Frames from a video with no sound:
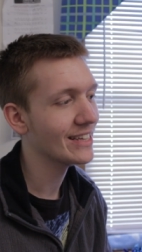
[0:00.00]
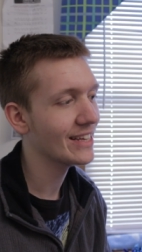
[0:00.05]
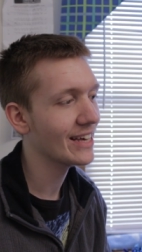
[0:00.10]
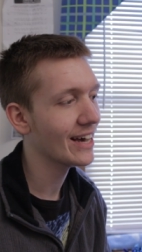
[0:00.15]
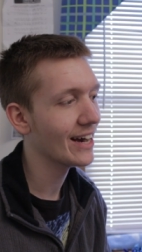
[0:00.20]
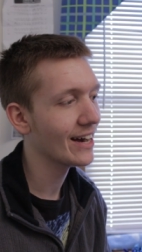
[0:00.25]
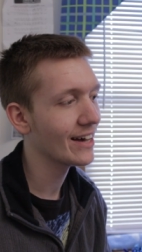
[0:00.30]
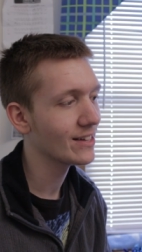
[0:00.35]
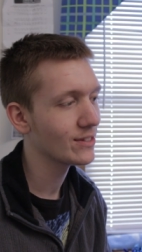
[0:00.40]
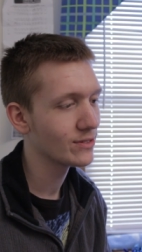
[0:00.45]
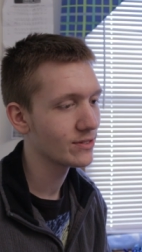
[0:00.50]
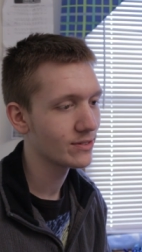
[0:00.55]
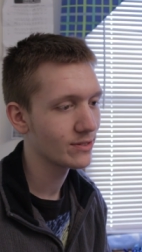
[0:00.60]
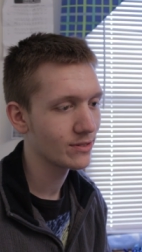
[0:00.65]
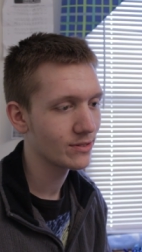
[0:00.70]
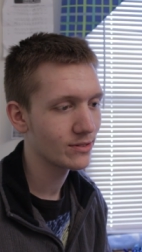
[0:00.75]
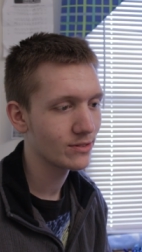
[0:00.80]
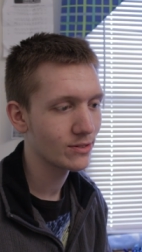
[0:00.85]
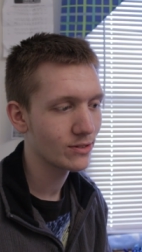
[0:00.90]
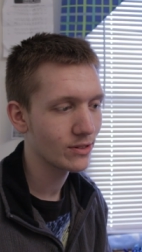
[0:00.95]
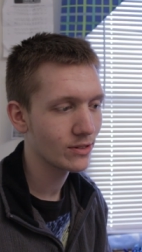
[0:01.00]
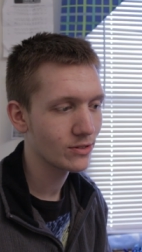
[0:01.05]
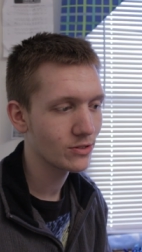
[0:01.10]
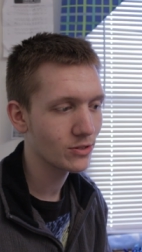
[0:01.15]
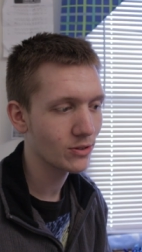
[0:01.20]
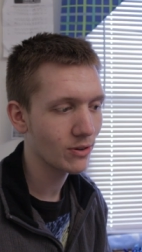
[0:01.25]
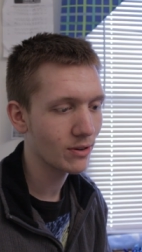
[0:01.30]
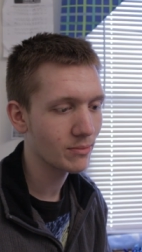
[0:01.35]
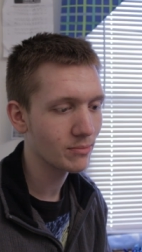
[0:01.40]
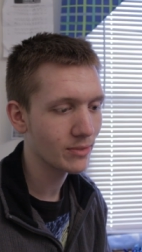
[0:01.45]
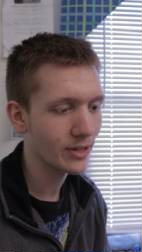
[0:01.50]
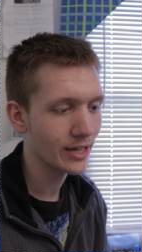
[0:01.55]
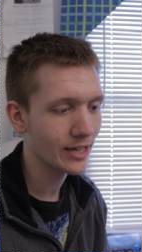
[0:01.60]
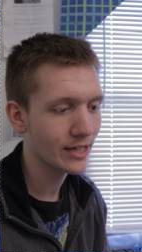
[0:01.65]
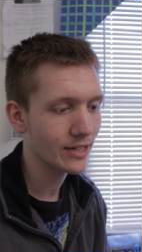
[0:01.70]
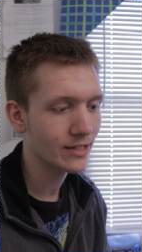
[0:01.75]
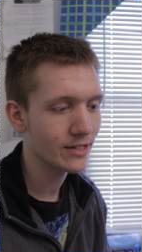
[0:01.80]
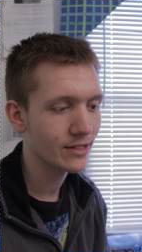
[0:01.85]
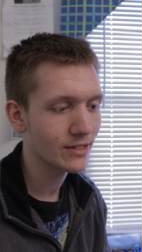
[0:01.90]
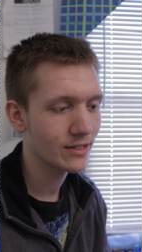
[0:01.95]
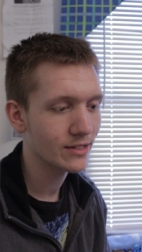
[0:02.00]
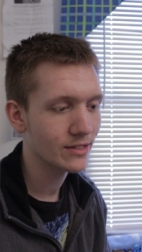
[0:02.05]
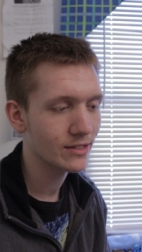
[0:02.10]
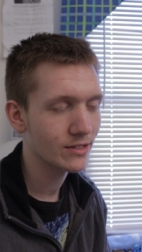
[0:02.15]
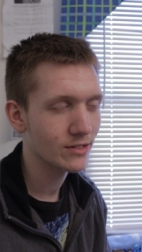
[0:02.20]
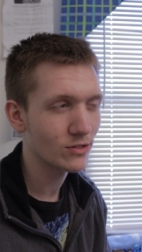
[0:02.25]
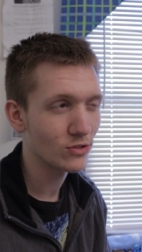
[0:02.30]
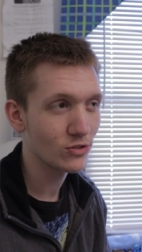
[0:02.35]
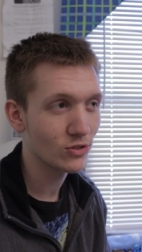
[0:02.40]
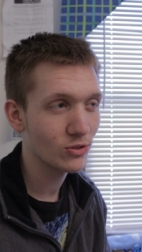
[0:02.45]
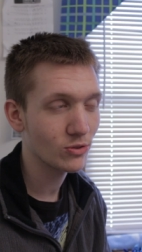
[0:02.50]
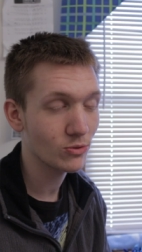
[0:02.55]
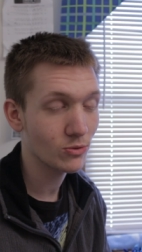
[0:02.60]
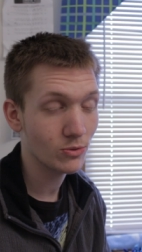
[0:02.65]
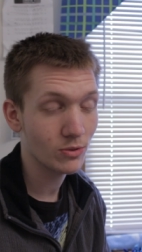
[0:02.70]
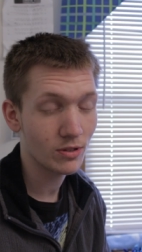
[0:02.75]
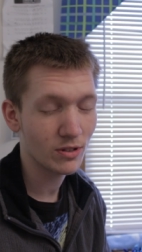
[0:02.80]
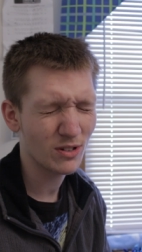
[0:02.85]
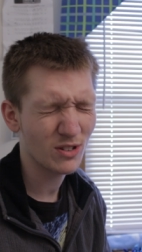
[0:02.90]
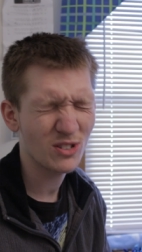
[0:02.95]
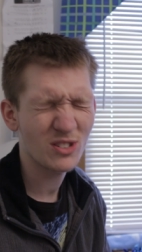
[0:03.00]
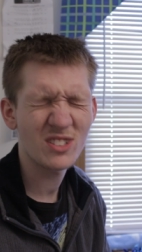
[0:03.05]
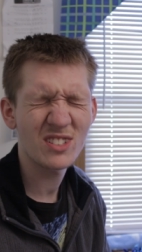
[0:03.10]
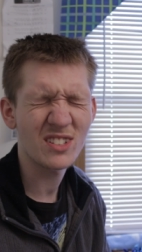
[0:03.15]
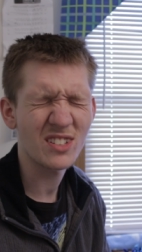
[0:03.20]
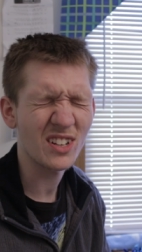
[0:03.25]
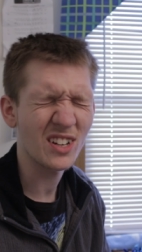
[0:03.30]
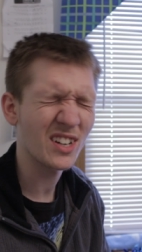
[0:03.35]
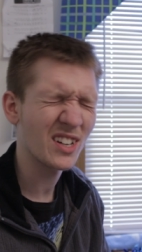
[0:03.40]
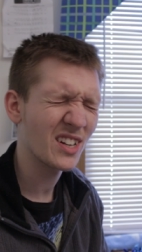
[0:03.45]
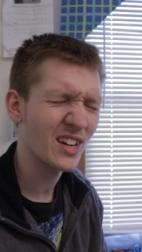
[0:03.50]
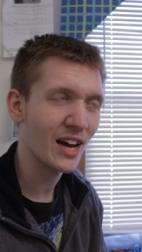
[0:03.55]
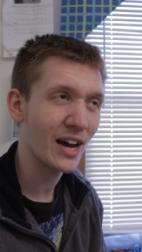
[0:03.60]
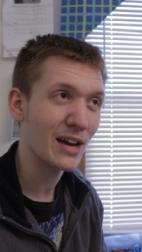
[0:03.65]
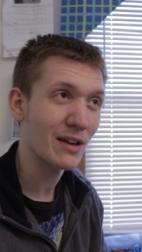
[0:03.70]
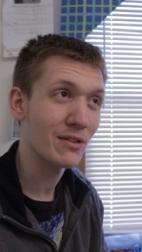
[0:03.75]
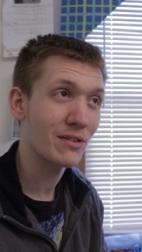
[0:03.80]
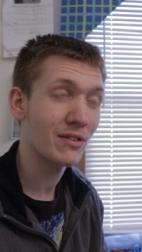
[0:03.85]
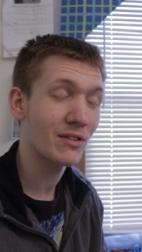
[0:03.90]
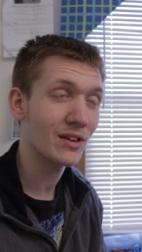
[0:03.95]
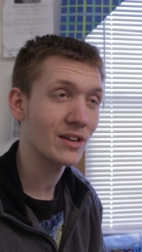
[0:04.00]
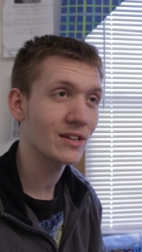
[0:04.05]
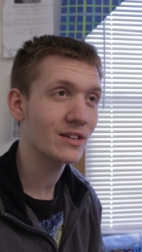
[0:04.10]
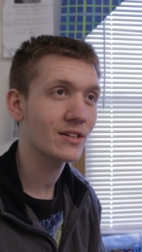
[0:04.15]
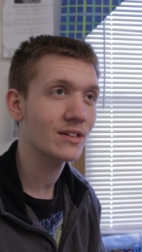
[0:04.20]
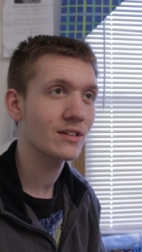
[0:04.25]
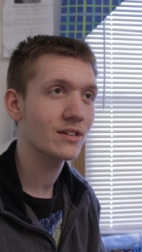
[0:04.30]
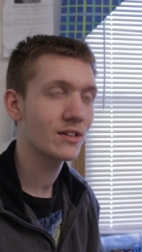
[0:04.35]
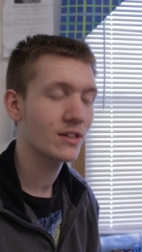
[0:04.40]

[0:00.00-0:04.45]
yeah, so I'm like two thirds done, I think.